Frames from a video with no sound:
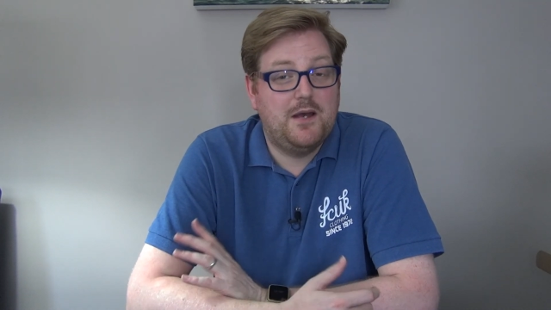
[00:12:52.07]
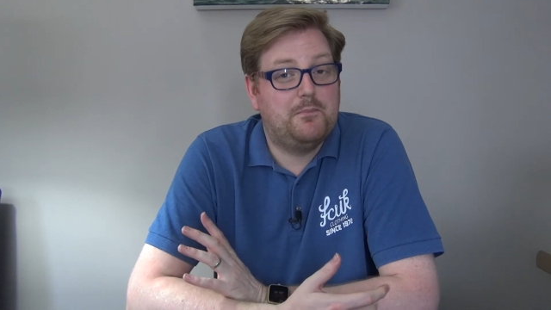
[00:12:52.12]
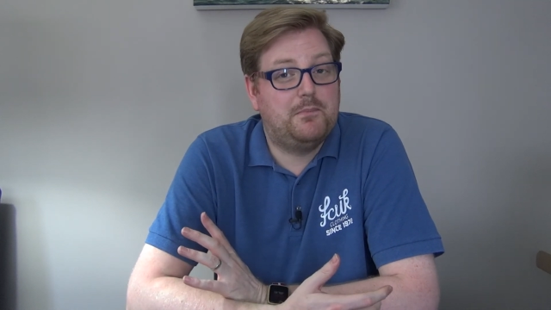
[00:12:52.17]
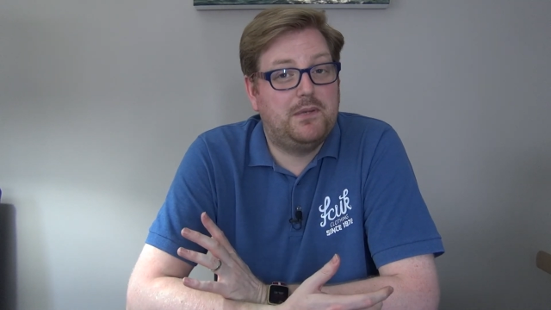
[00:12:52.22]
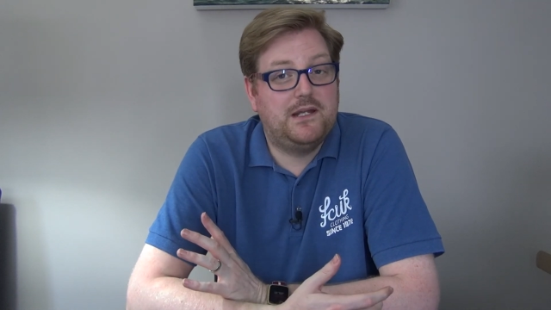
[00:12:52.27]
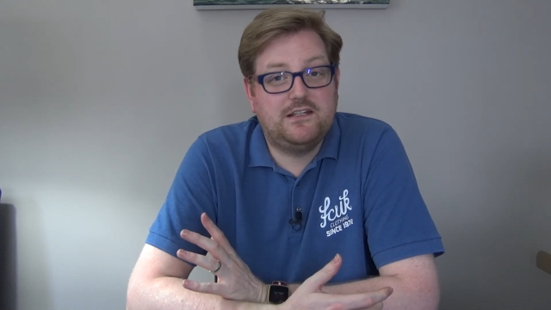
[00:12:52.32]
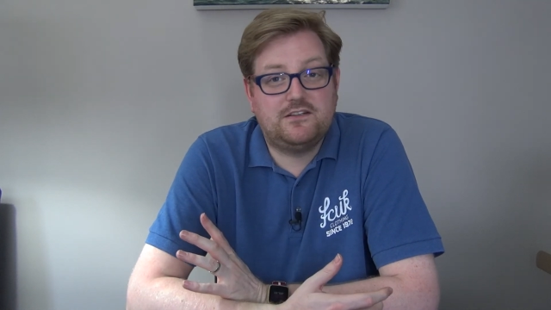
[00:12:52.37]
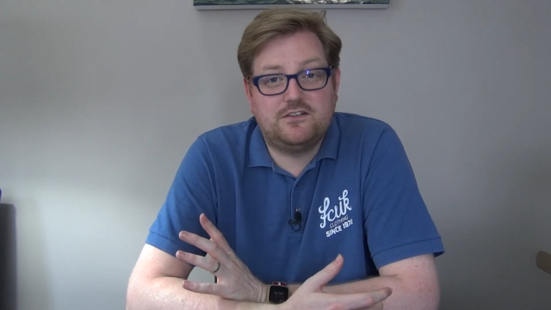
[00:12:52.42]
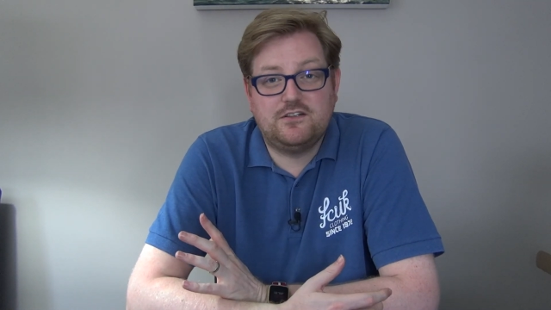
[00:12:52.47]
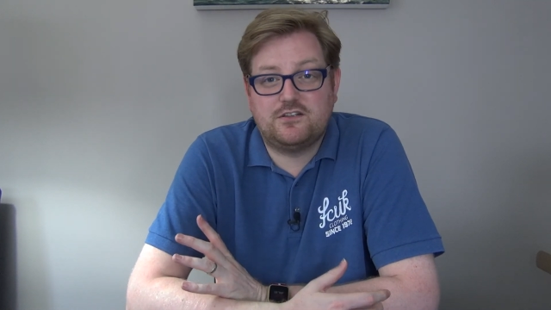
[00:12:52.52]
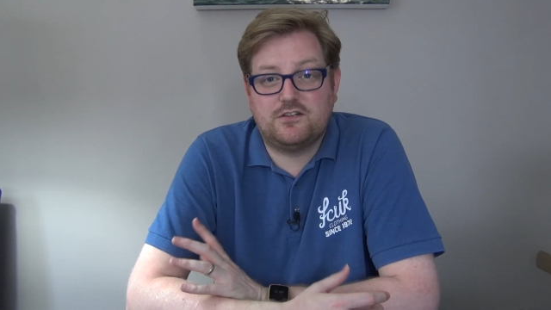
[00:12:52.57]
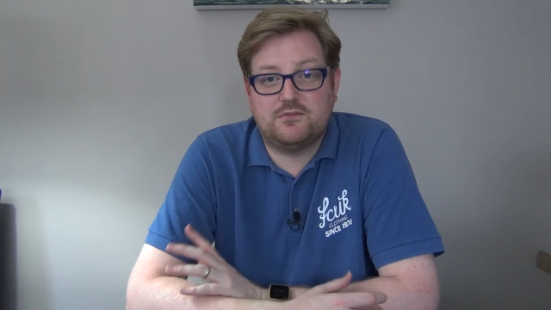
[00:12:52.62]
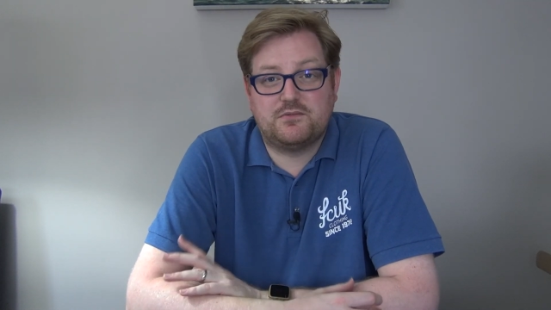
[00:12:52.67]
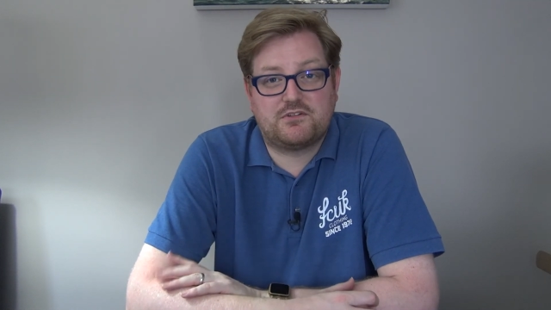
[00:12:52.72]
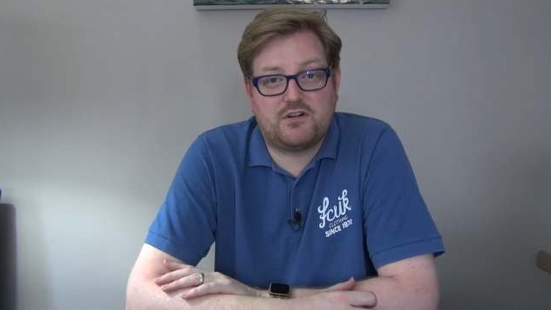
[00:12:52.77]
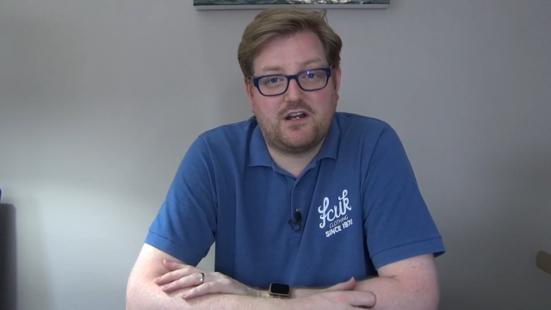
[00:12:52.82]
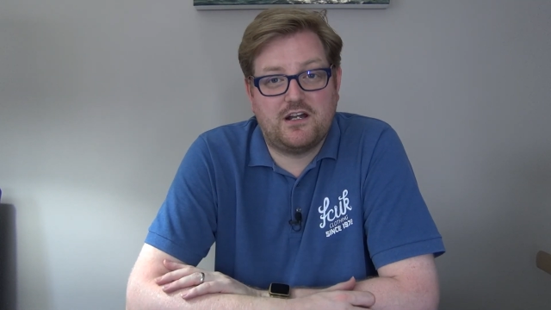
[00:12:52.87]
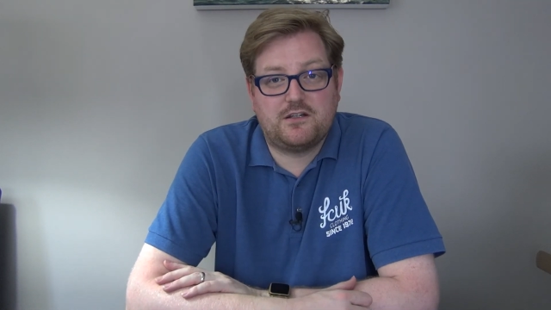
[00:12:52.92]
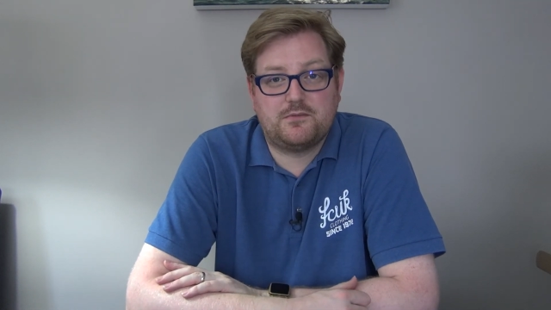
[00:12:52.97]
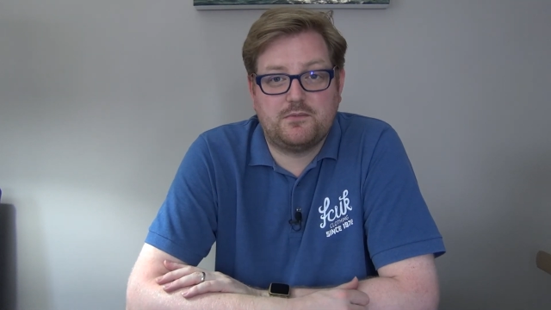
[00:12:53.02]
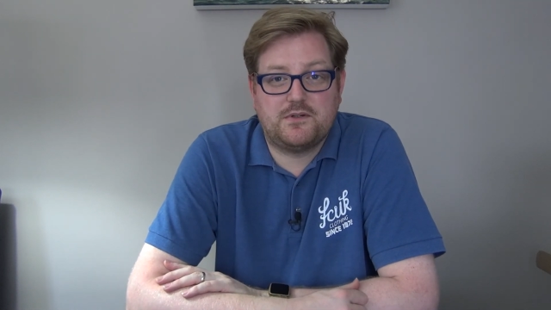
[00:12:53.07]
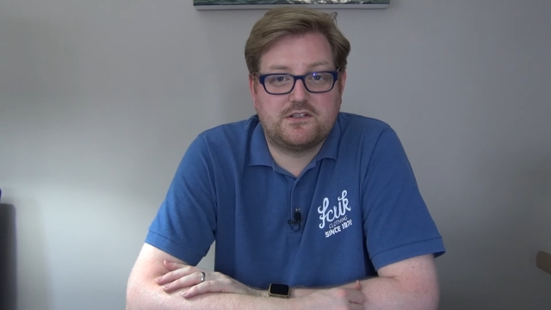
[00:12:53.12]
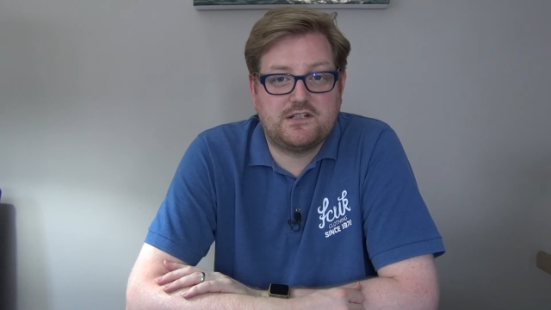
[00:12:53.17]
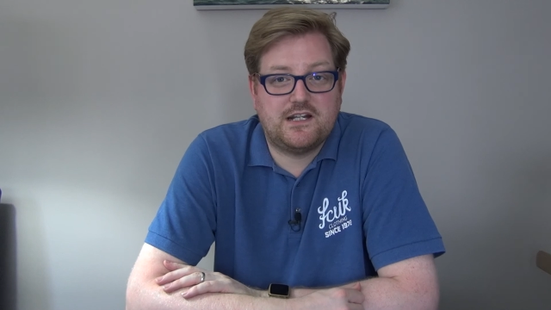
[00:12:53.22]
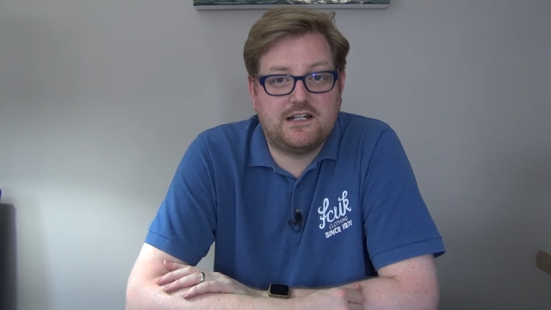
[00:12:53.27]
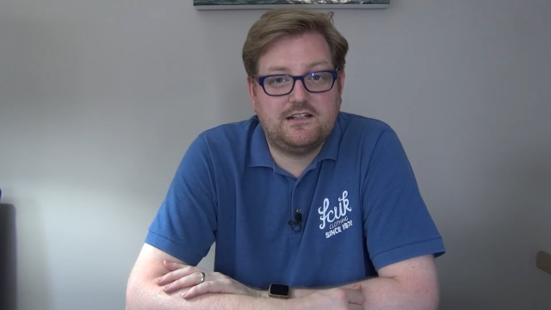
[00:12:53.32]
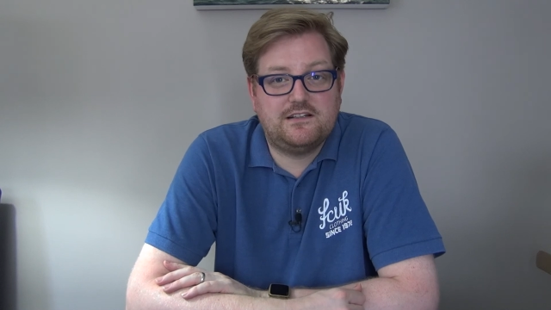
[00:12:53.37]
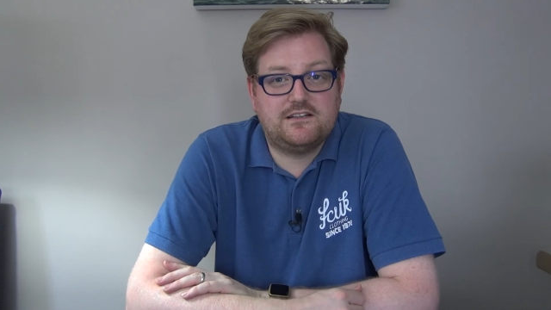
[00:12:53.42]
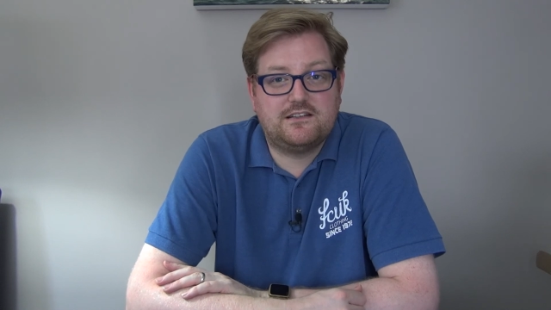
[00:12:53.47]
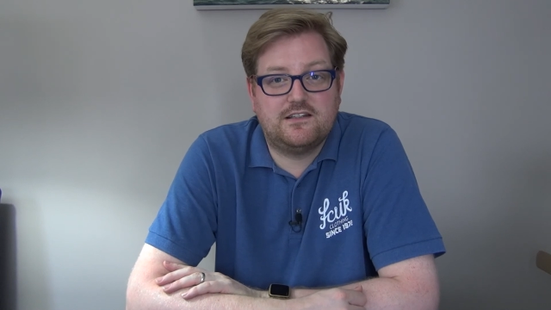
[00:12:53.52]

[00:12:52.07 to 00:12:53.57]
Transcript: please do subscribe to my channel